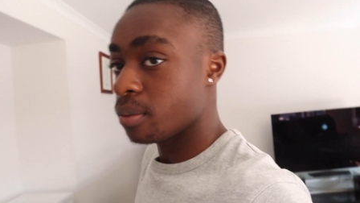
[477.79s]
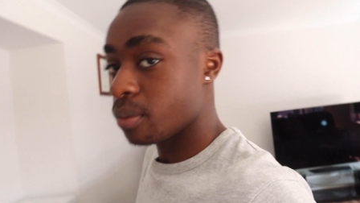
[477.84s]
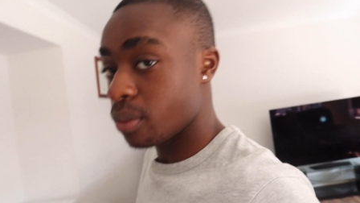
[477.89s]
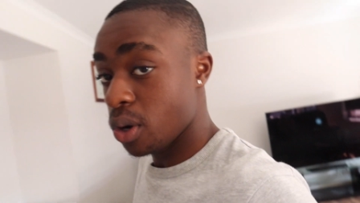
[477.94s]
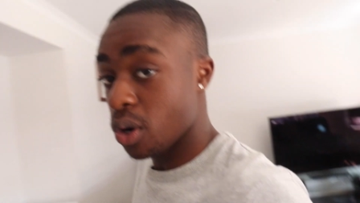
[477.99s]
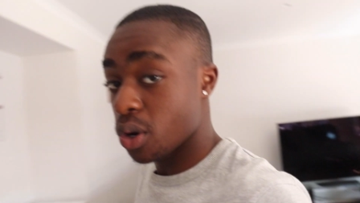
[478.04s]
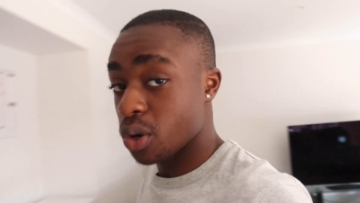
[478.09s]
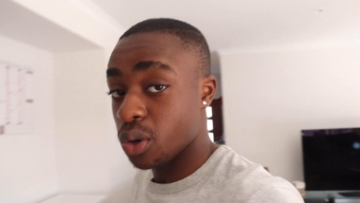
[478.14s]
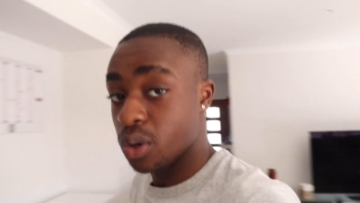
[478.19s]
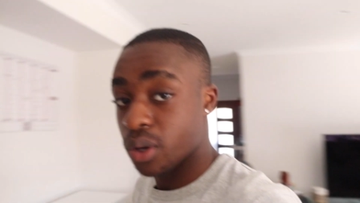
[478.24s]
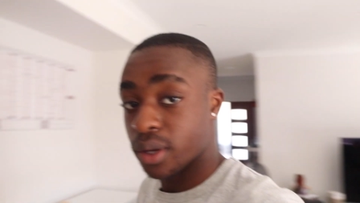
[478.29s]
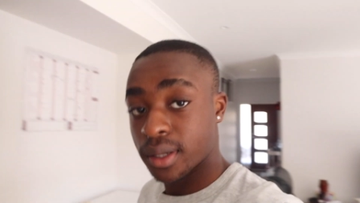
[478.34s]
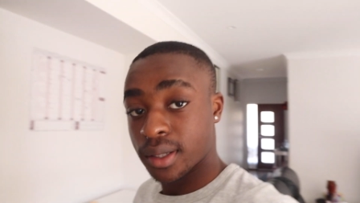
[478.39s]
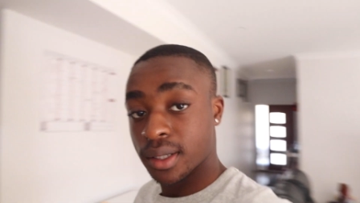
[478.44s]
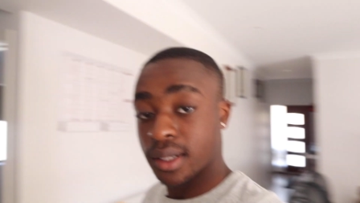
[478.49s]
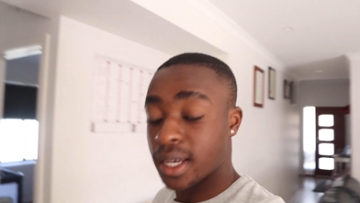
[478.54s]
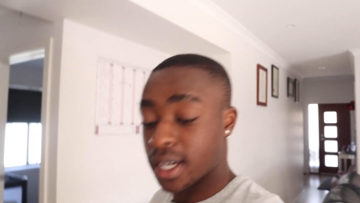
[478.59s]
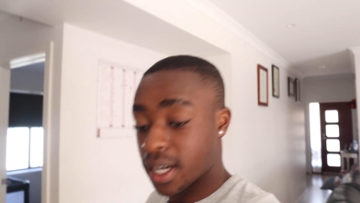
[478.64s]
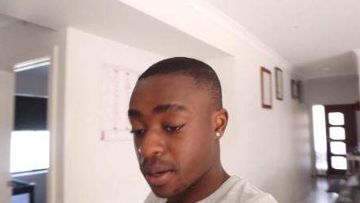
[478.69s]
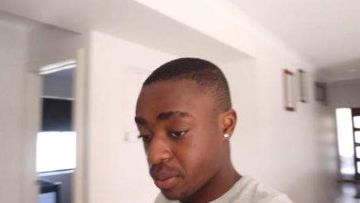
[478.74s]
Bro,
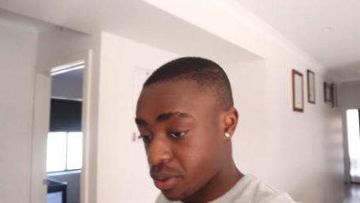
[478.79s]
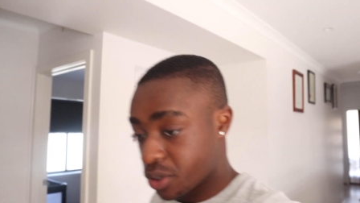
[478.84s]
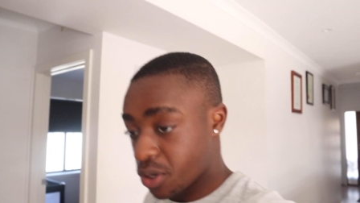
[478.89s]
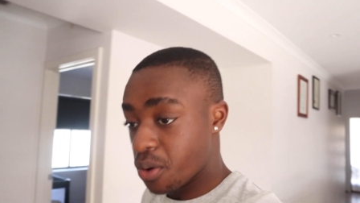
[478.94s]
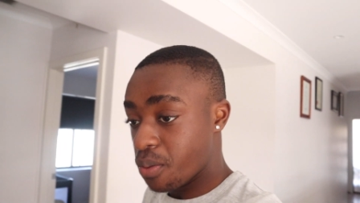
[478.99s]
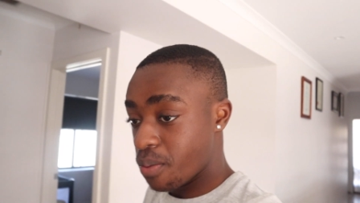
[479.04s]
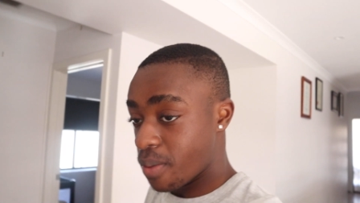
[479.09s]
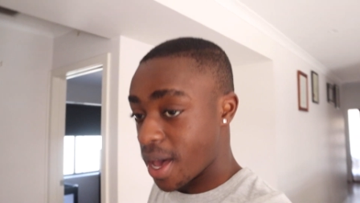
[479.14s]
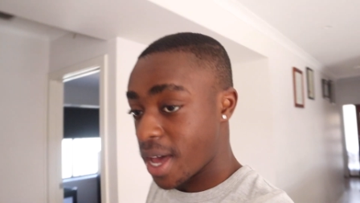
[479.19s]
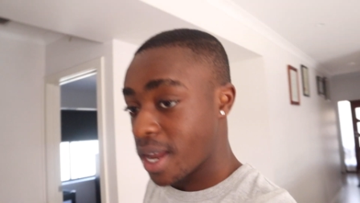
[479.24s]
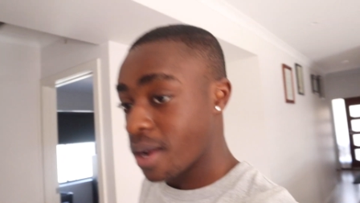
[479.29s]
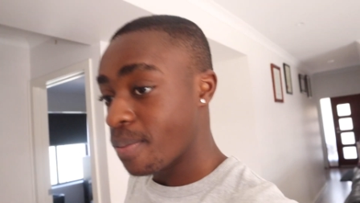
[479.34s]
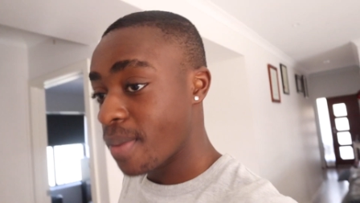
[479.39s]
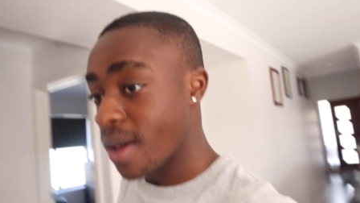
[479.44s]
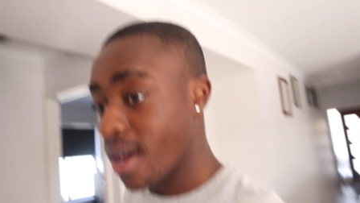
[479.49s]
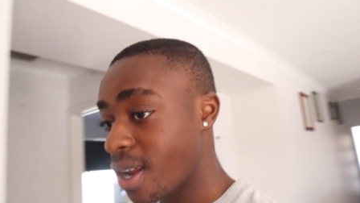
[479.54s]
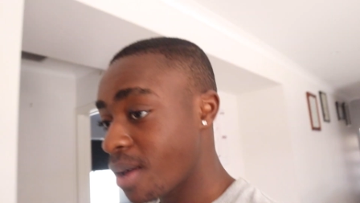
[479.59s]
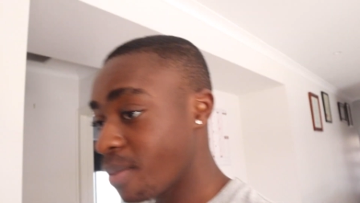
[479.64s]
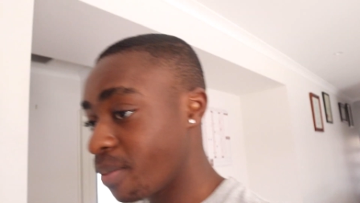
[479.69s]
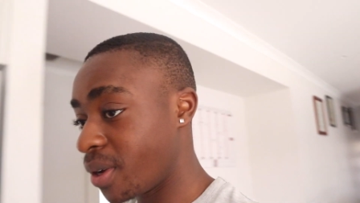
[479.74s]
like I'm so mad
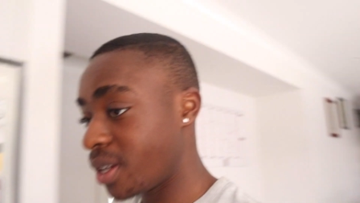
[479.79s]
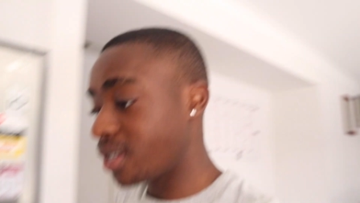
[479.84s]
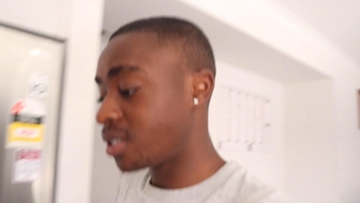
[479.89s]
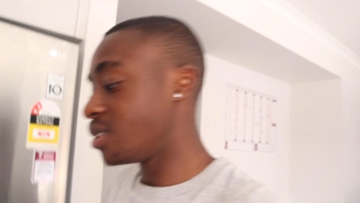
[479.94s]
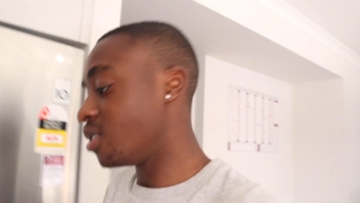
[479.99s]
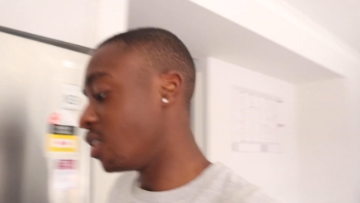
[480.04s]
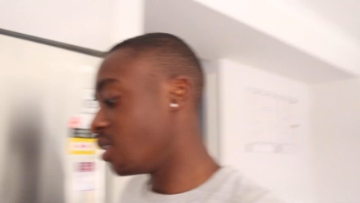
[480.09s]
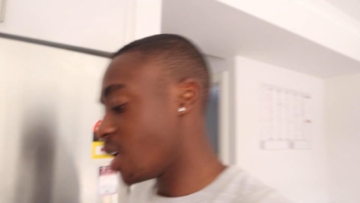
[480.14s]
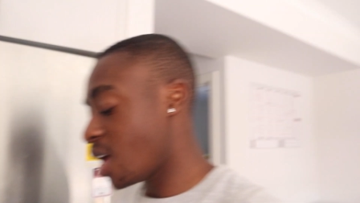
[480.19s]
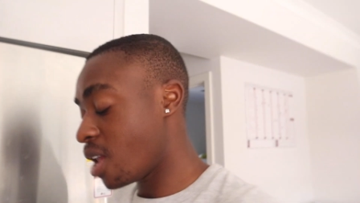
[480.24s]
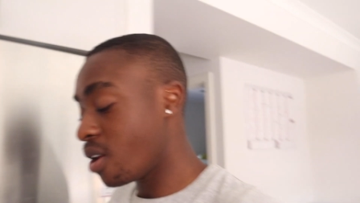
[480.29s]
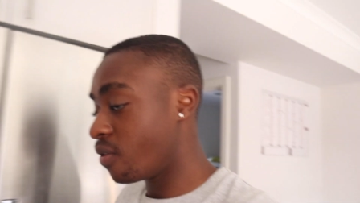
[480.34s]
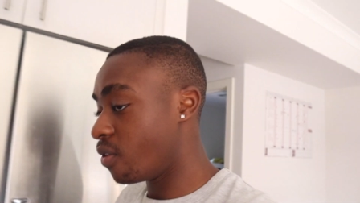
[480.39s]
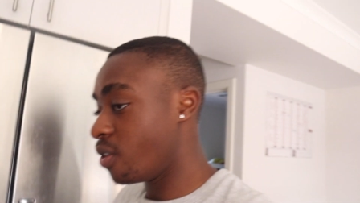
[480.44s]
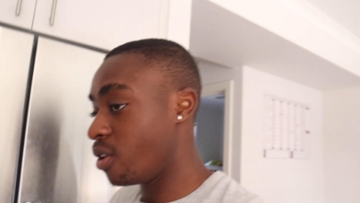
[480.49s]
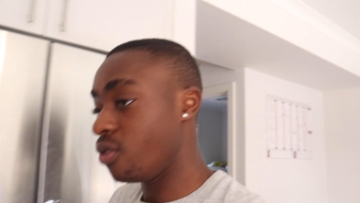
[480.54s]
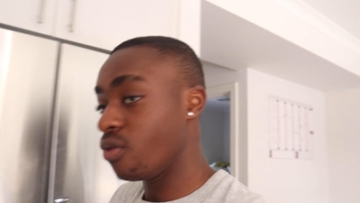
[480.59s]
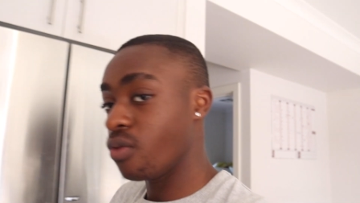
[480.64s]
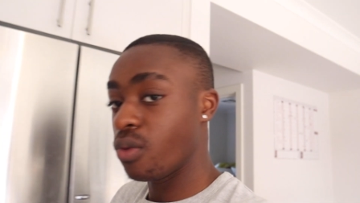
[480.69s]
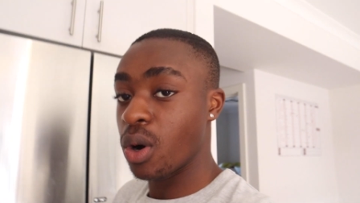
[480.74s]
about it, but it's not the end of the